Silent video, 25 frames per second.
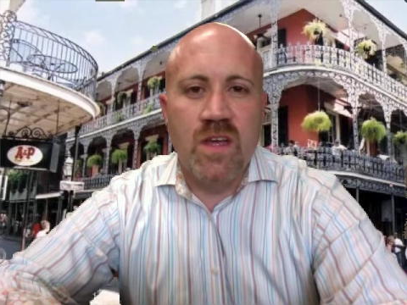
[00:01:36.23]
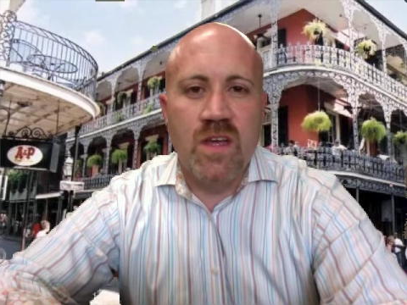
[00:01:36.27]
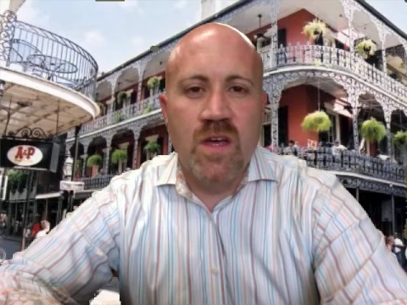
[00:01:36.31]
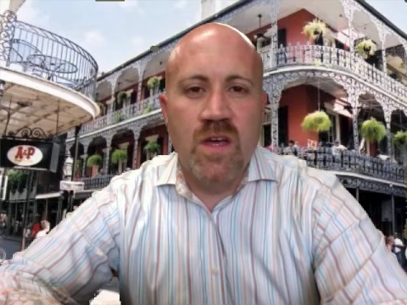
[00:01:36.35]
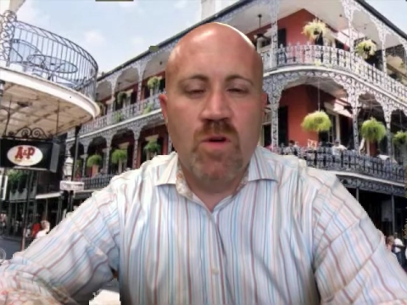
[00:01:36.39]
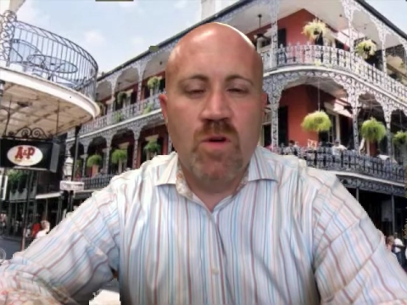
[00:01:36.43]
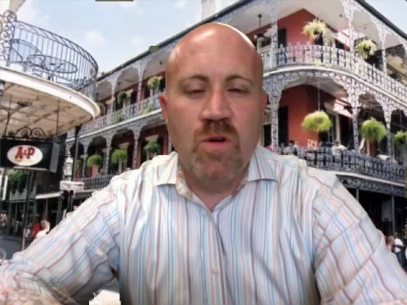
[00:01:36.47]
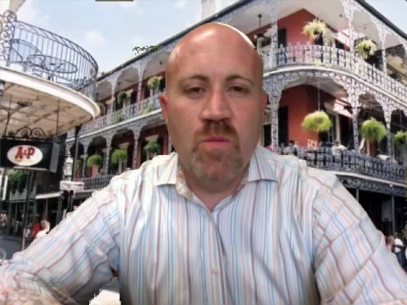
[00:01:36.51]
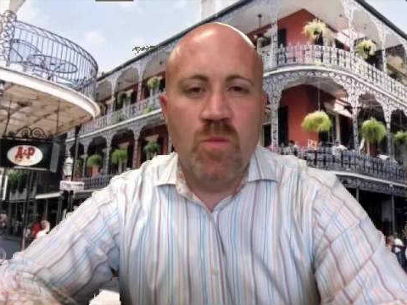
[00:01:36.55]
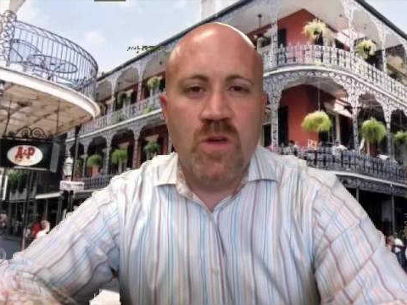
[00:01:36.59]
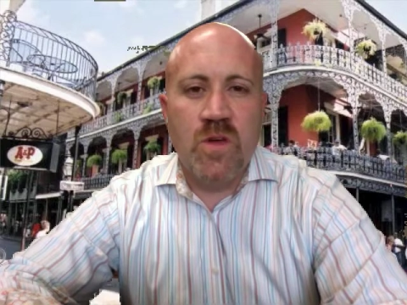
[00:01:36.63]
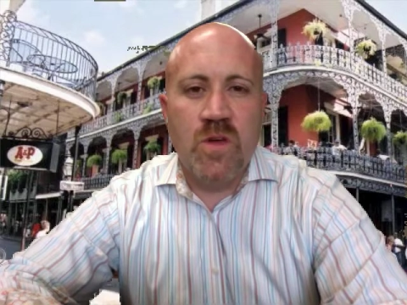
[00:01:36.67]

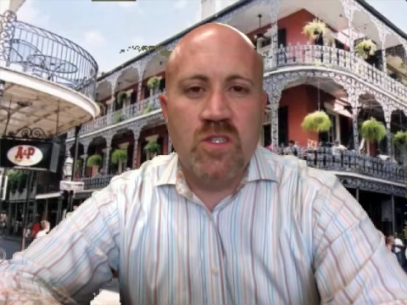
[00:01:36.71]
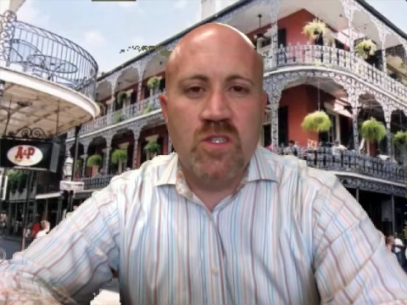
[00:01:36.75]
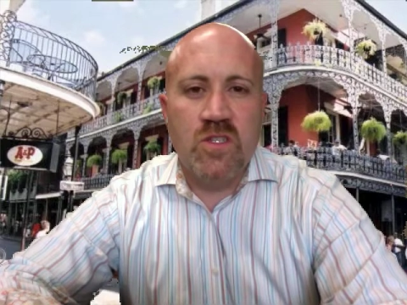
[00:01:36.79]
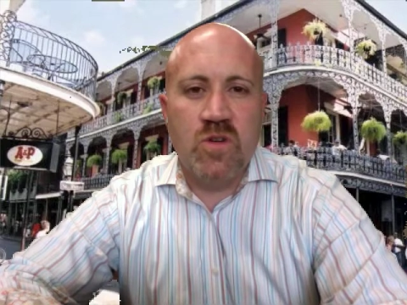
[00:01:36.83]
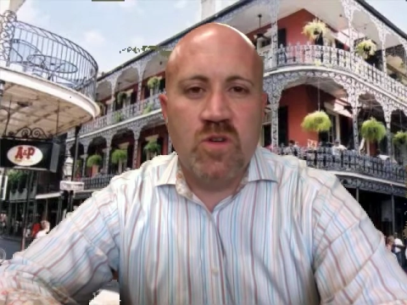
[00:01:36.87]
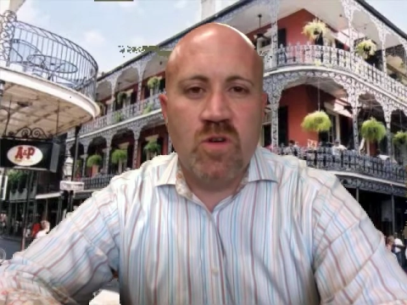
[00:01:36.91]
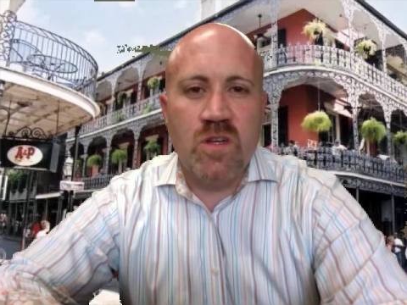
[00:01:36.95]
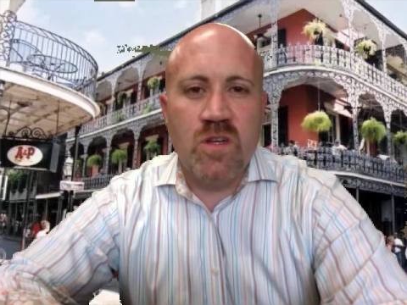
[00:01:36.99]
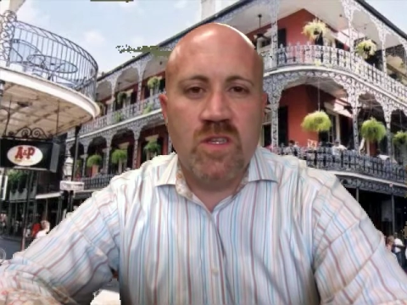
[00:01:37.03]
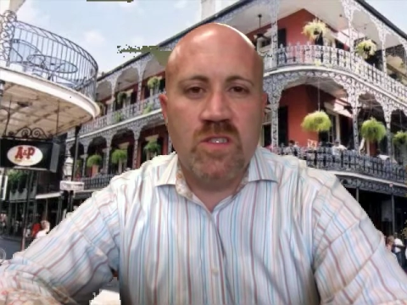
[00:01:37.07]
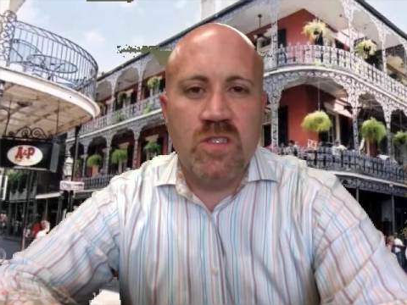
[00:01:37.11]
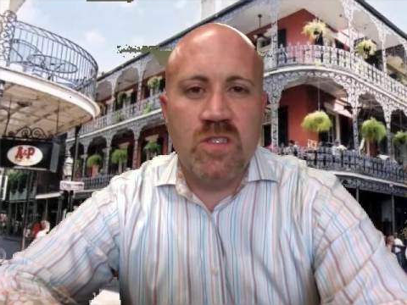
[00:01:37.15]
We hope you can
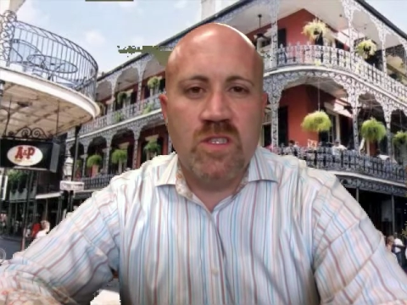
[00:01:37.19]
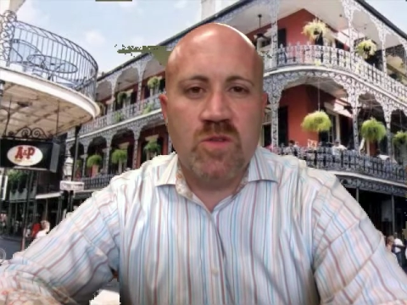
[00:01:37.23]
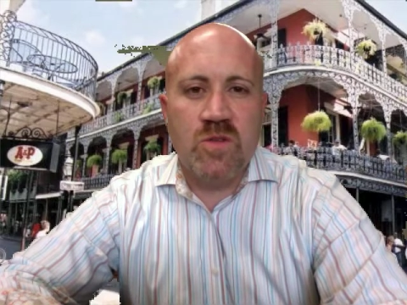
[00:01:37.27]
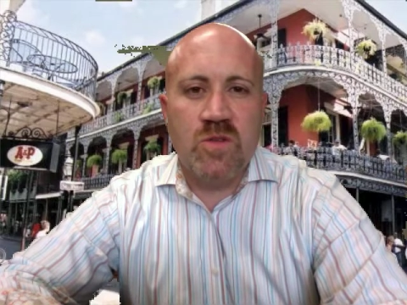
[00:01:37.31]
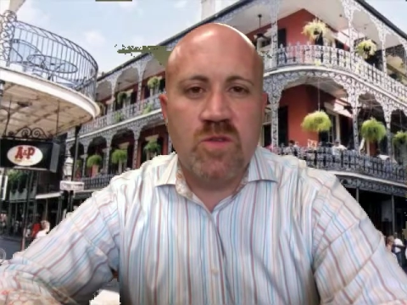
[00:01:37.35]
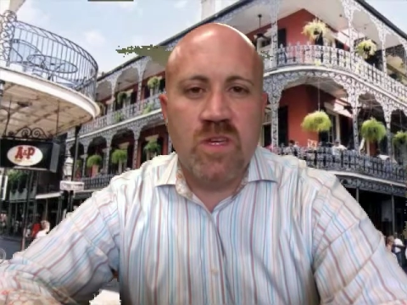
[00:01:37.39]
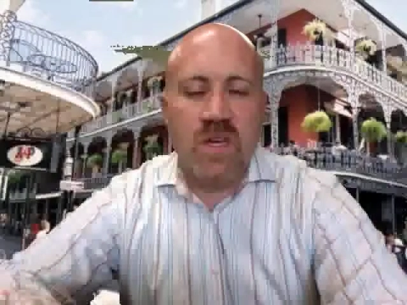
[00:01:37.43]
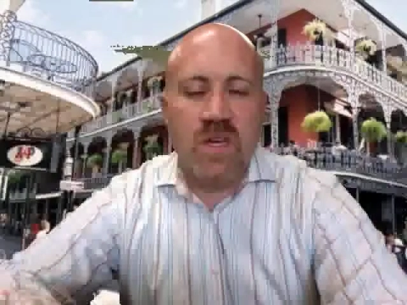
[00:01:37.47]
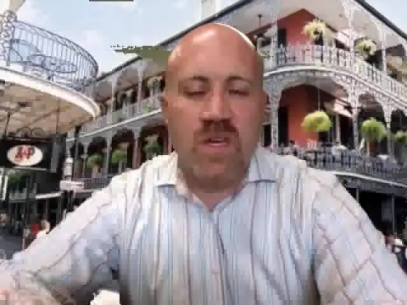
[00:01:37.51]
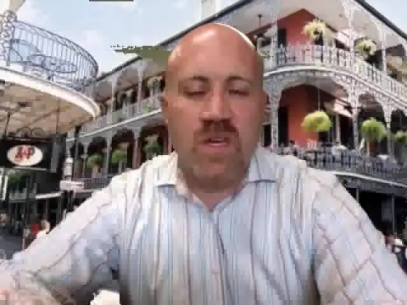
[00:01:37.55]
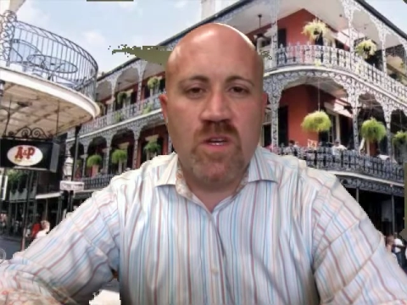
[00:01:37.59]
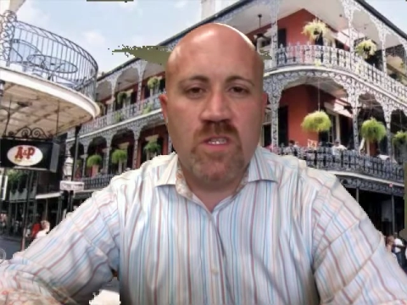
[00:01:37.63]
join us this
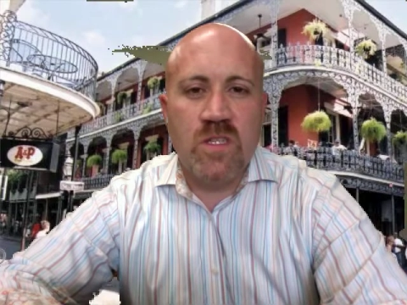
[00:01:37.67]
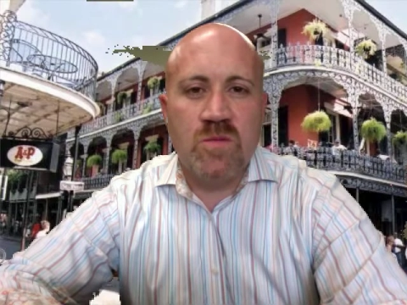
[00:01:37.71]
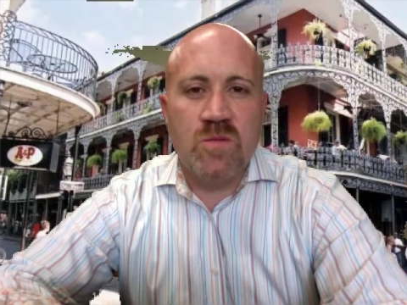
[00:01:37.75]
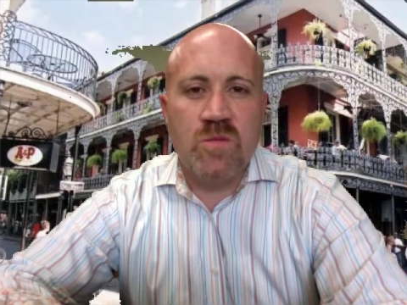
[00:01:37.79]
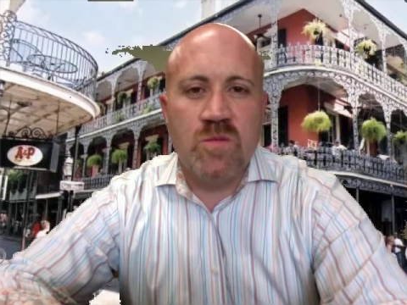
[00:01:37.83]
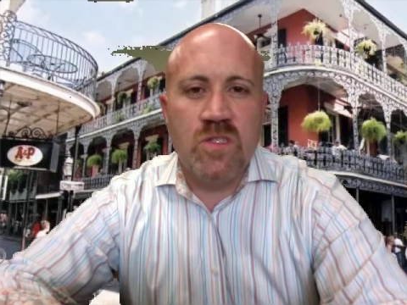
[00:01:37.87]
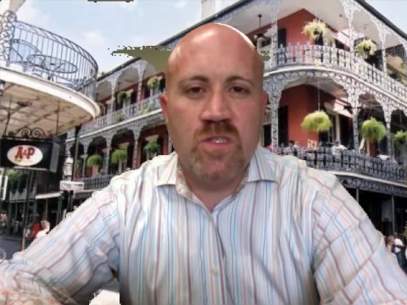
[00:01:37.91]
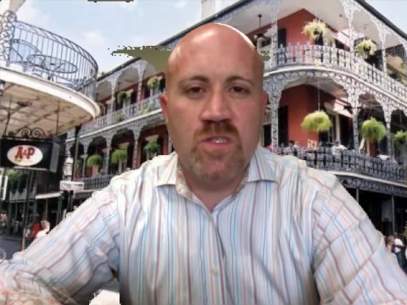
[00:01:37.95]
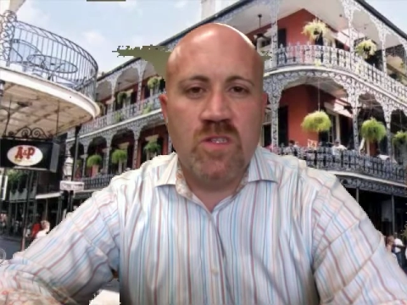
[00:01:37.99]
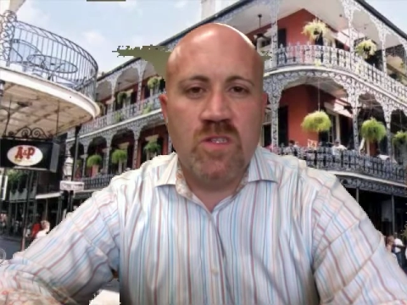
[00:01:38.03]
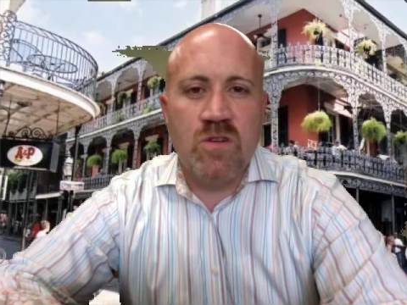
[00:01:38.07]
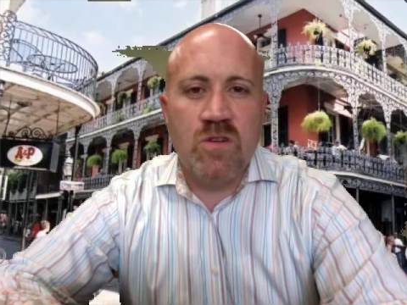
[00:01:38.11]
week at
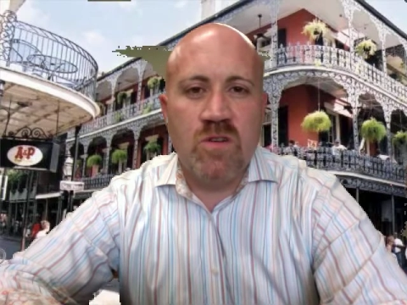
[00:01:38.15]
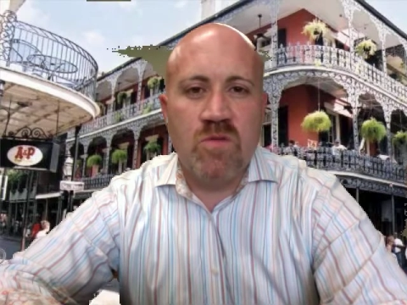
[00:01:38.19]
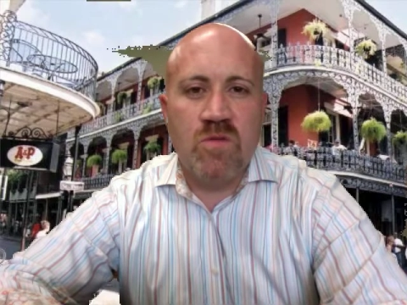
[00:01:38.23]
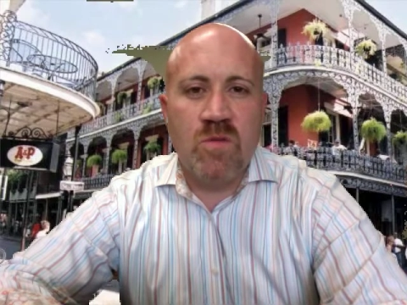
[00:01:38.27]
Westminster,